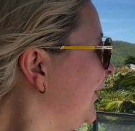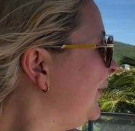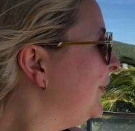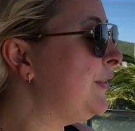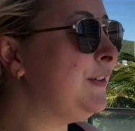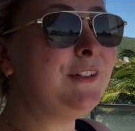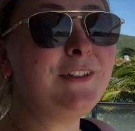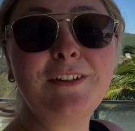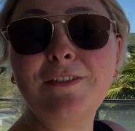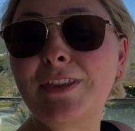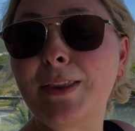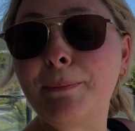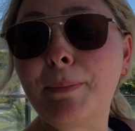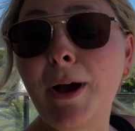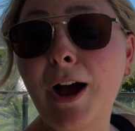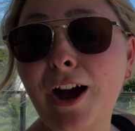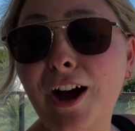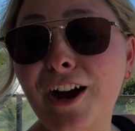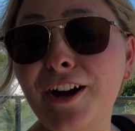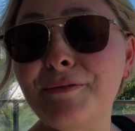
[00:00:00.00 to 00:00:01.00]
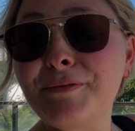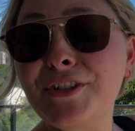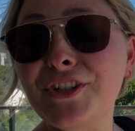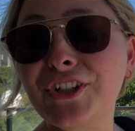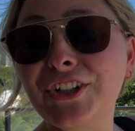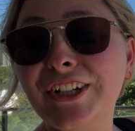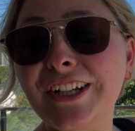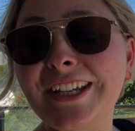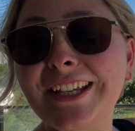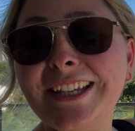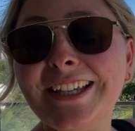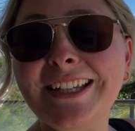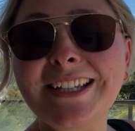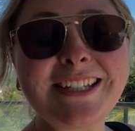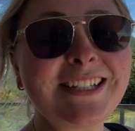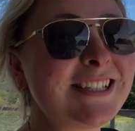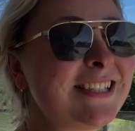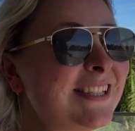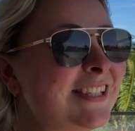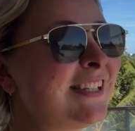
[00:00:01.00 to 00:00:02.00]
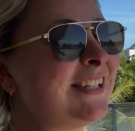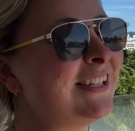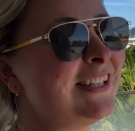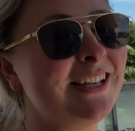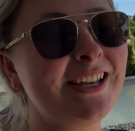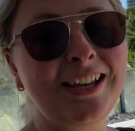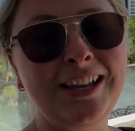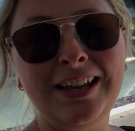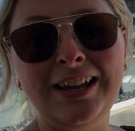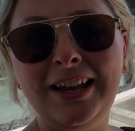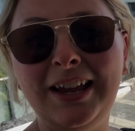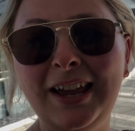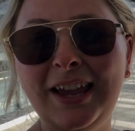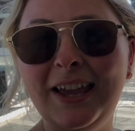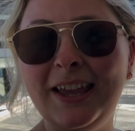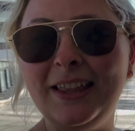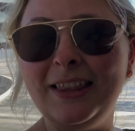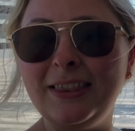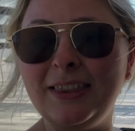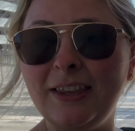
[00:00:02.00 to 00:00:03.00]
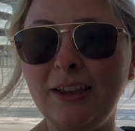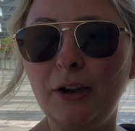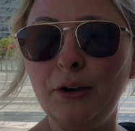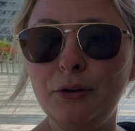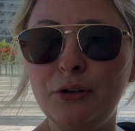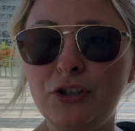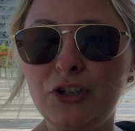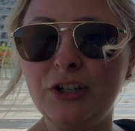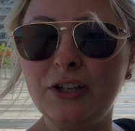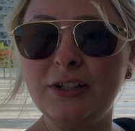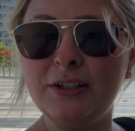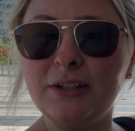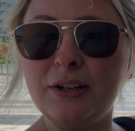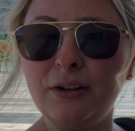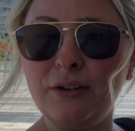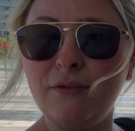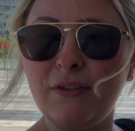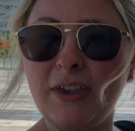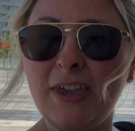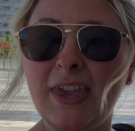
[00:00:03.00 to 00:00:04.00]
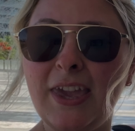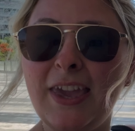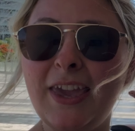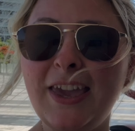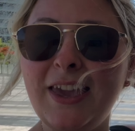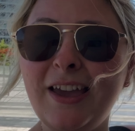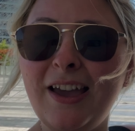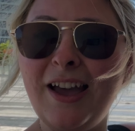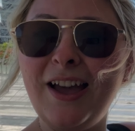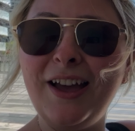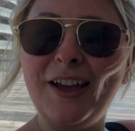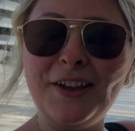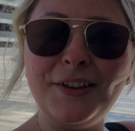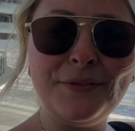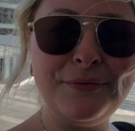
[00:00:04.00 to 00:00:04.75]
All of the palm trees and the oceans over here.